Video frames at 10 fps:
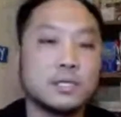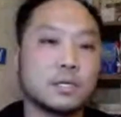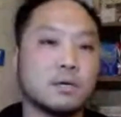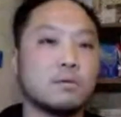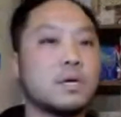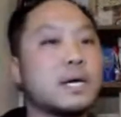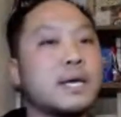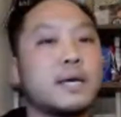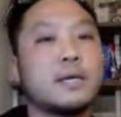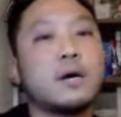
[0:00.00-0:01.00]
So
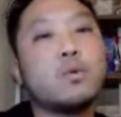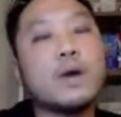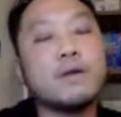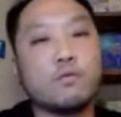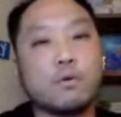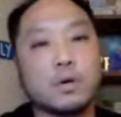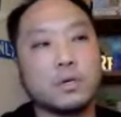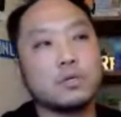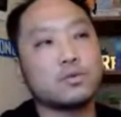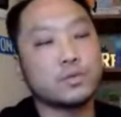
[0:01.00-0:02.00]
again, a way
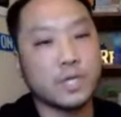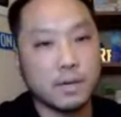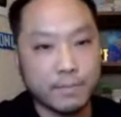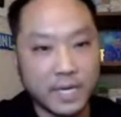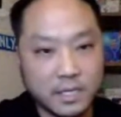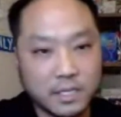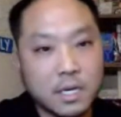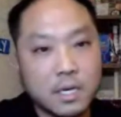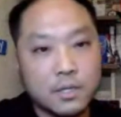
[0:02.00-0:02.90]
for cruise companies